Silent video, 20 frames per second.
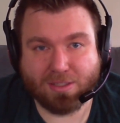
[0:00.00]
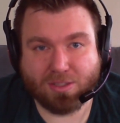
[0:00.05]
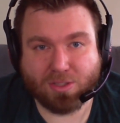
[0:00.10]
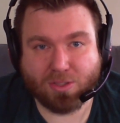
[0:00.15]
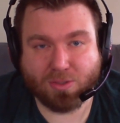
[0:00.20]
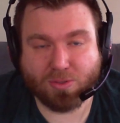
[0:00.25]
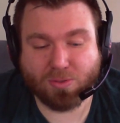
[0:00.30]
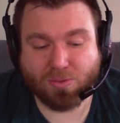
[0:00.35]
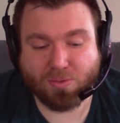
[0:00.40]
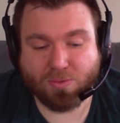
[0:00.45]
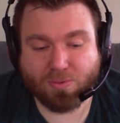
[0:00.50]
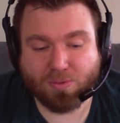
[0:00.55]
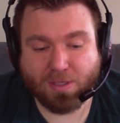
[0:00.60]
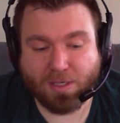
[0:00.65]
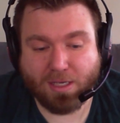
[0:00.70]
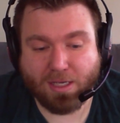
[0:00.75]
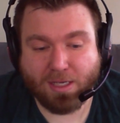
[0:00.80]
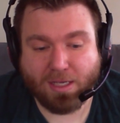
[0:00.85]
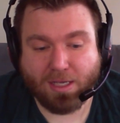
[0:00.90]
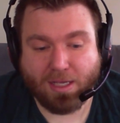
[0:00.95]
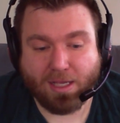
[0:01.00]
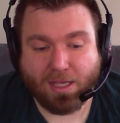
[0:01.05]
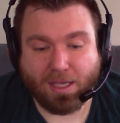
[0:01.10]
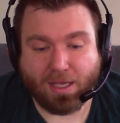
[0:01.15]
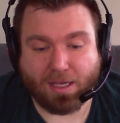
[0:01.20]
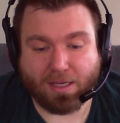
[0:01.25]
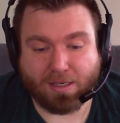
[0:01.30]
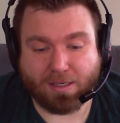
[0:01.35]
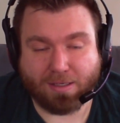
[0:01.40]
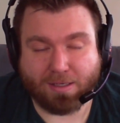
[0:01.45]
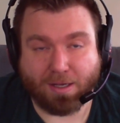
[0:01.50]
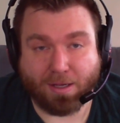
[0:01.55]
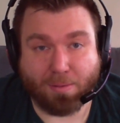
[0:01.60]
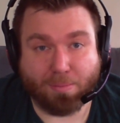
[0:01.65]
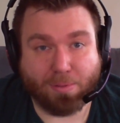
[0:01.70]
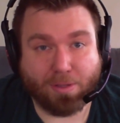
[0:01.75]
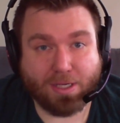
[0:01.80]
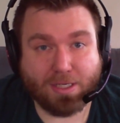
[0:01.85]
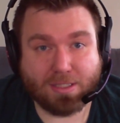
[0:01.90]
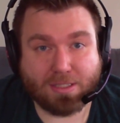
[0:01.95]
to a
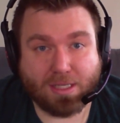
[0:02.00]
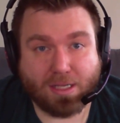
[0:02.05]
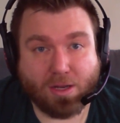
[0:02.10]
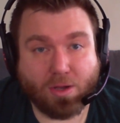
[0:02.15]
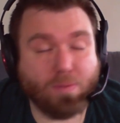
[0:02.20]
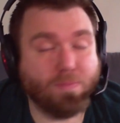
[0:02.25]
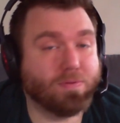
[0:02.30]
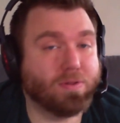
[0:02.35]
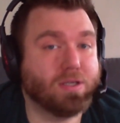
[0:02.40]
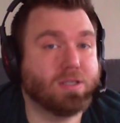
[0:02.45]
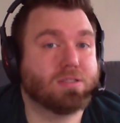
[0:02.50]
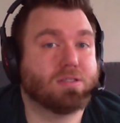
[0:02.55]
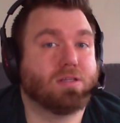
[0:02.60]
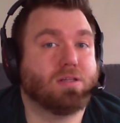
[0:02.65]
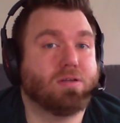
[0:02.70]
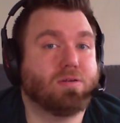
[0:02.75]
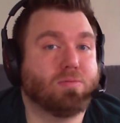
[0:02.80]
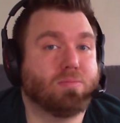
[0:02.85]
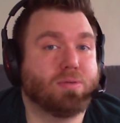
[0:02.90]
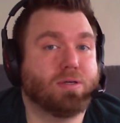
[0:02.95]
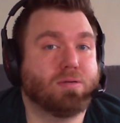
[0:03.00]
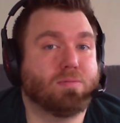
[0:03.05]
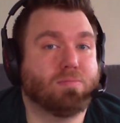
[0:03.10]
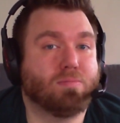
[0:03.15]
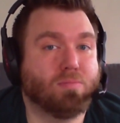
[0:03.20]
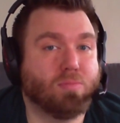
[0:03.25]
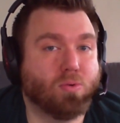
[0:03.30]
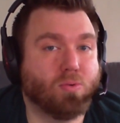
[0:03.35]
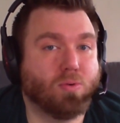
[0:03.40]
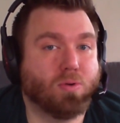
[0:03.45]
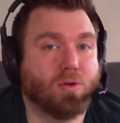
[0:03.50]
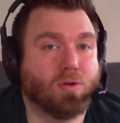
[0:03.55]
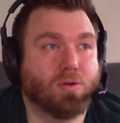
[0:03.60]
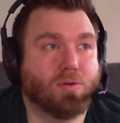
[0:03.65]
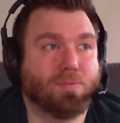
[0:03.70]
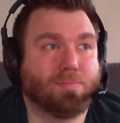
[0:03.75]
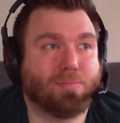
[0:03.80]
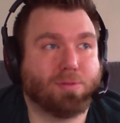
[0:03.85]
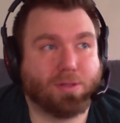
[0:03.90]
place that hopefully is a little bit more